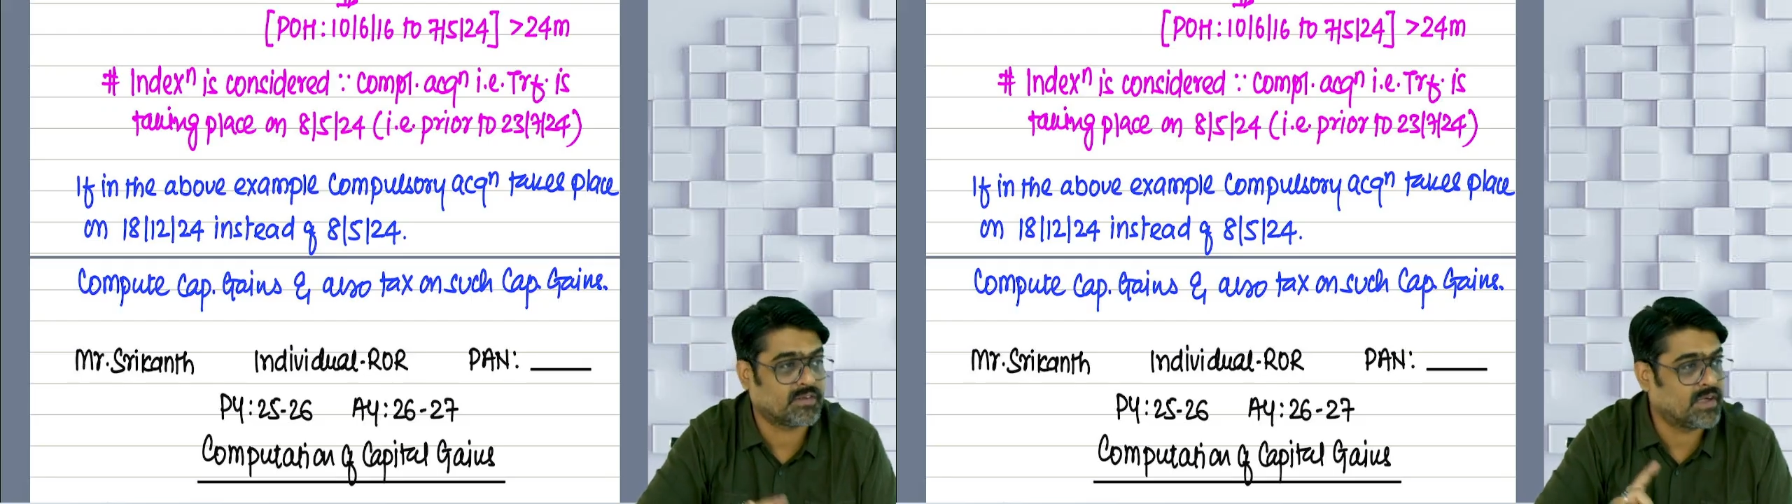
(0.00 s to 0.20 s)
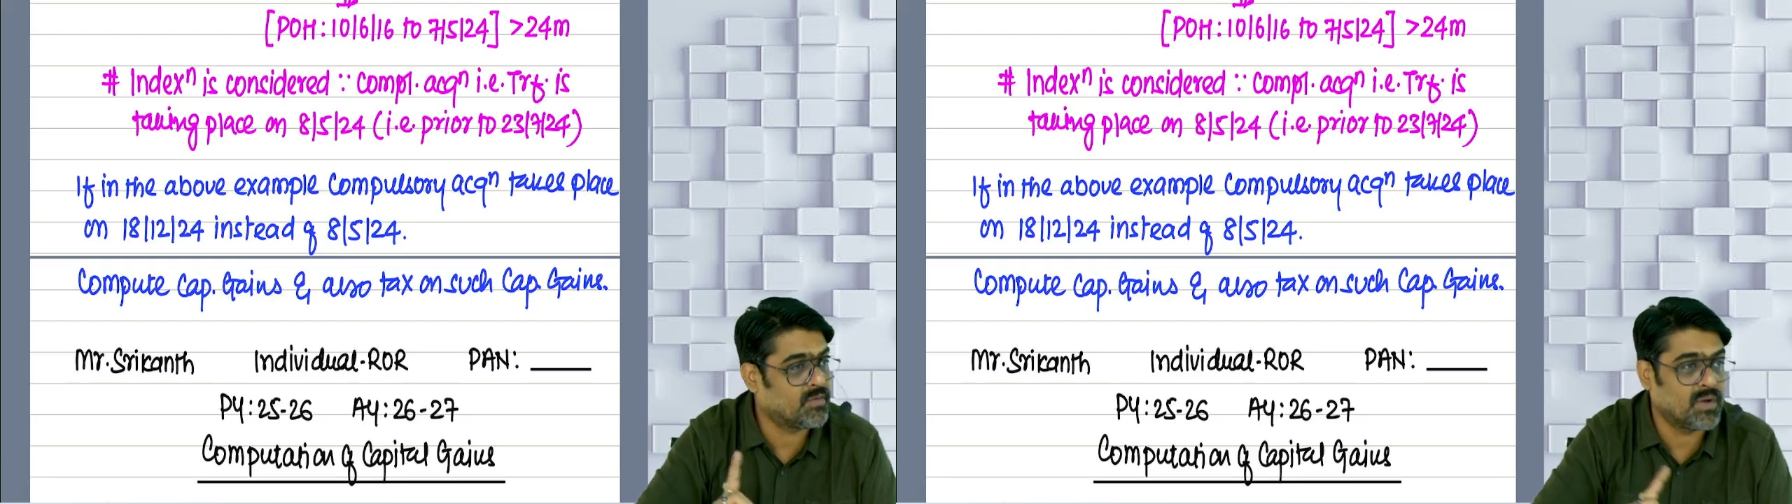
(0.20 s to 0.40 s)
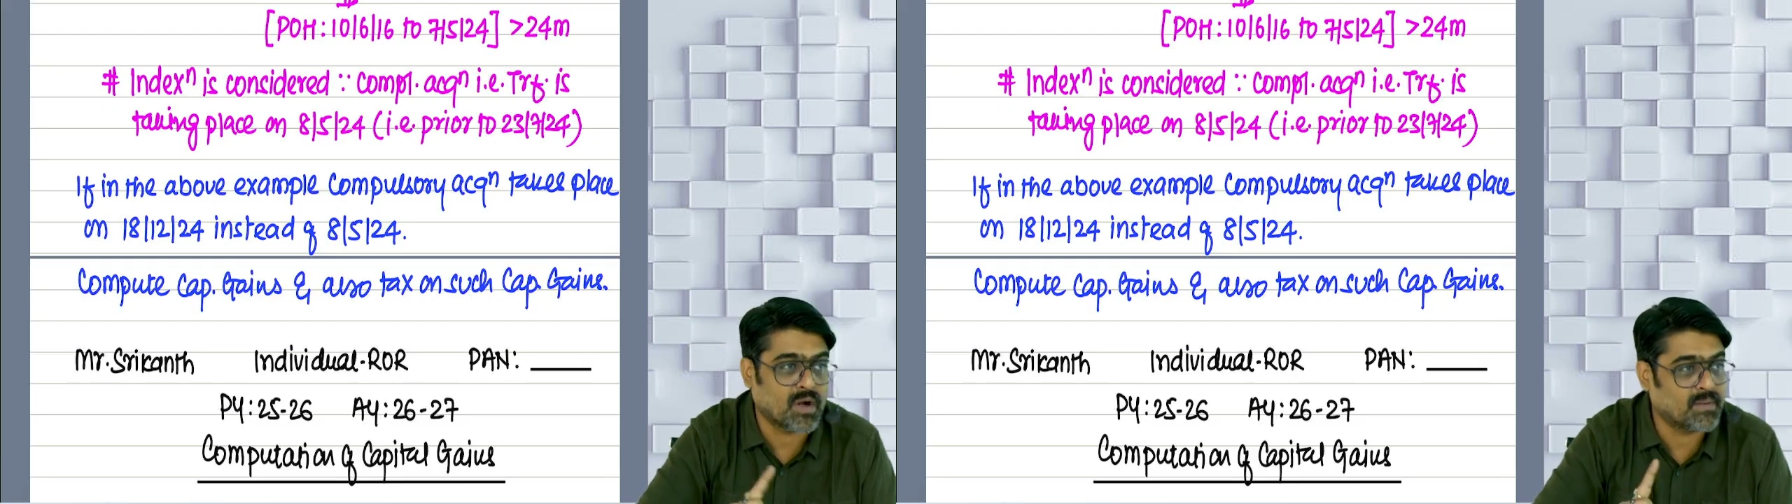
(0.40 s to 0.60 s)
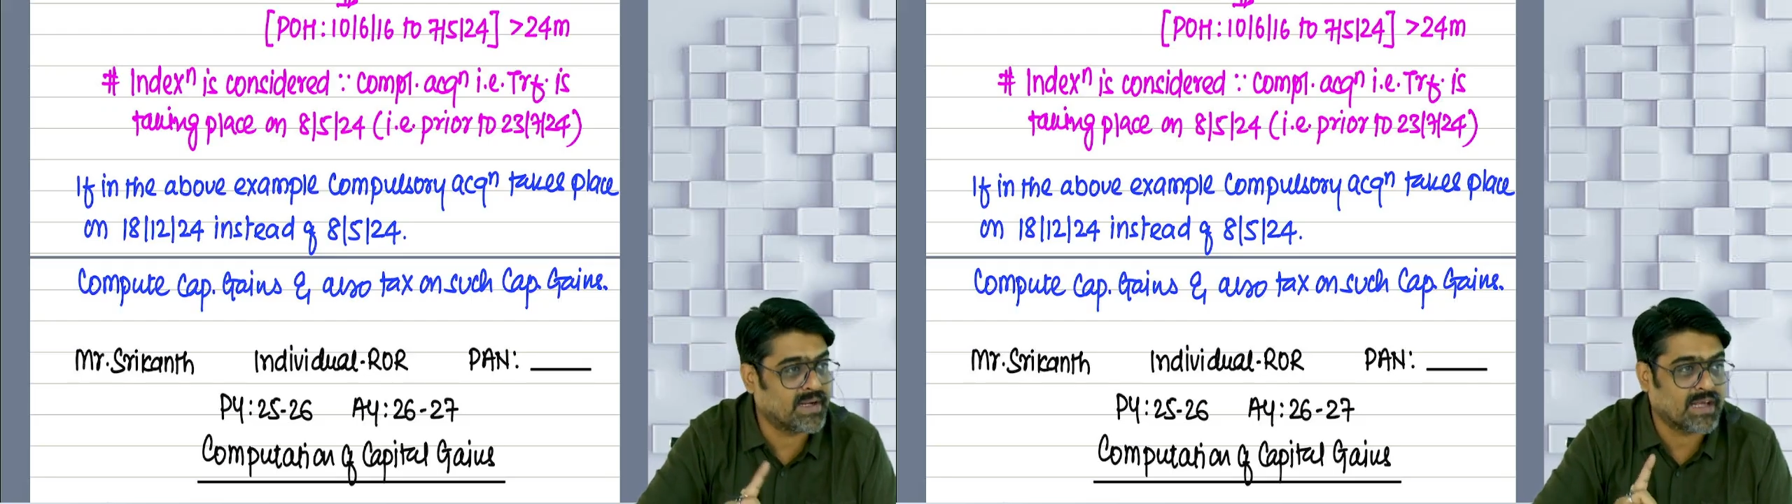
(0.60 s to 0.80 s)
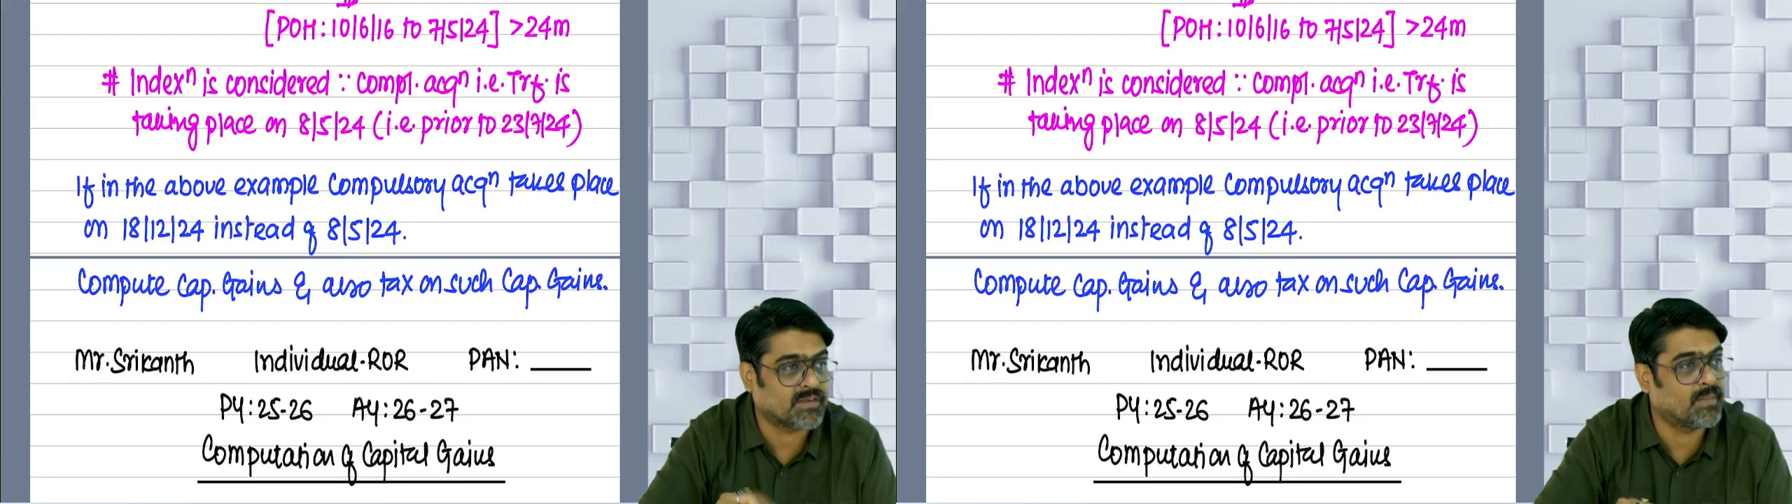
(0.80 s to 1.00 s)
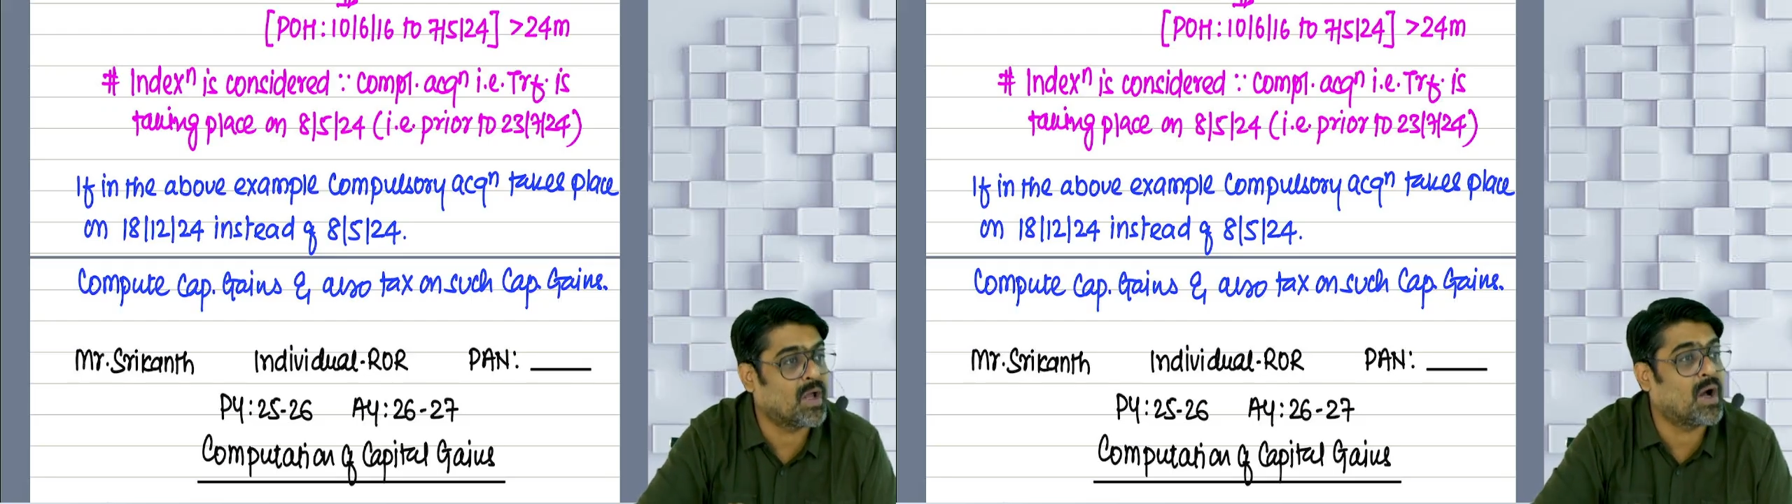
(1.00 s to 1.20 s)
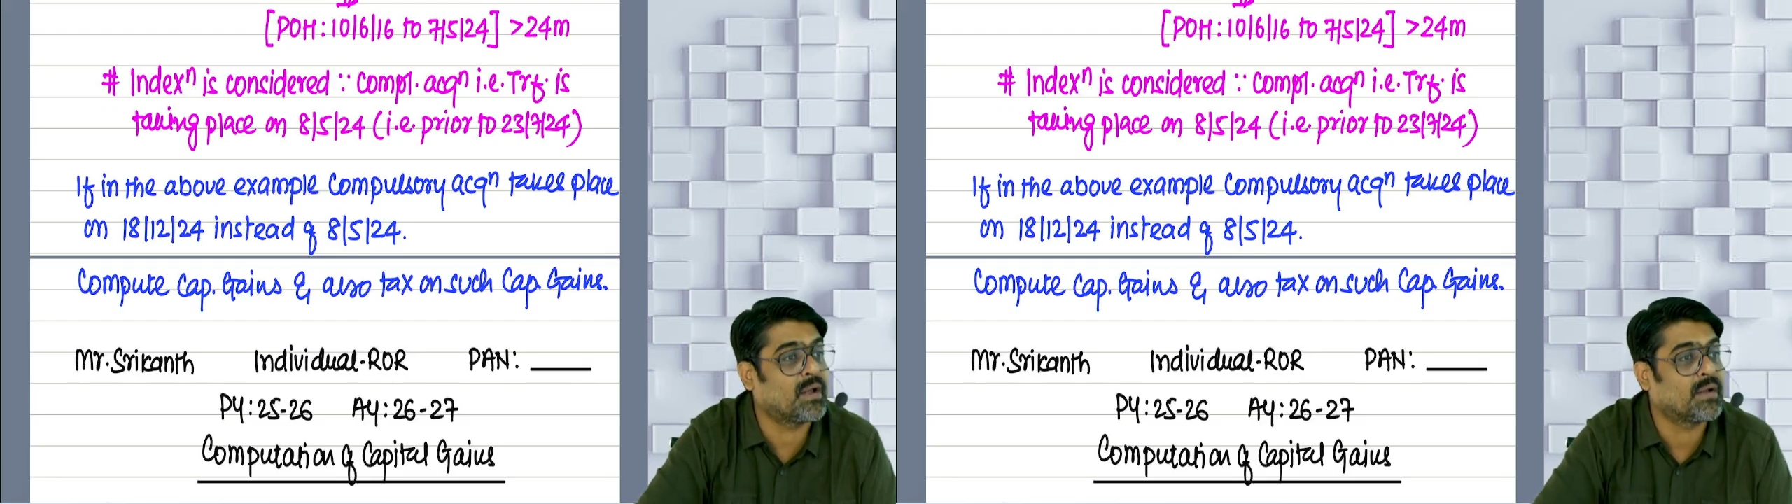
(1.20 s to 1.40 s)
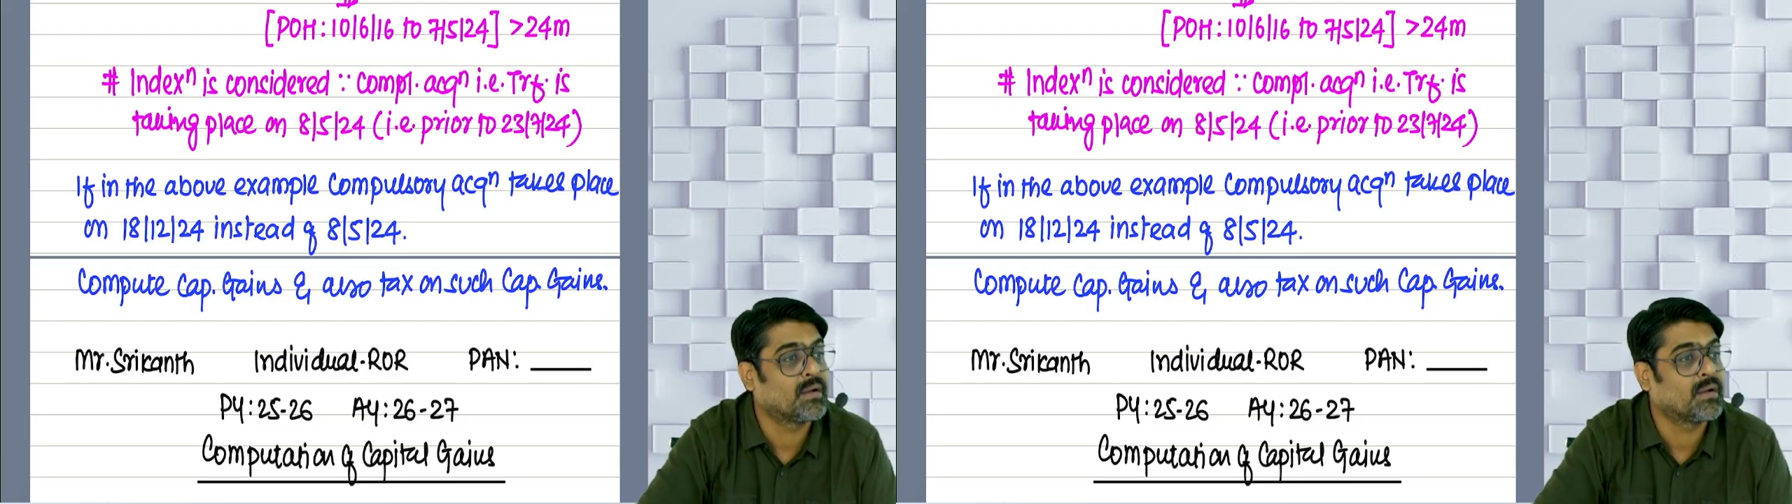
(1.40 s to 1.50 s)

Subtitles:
It will not be taxable on.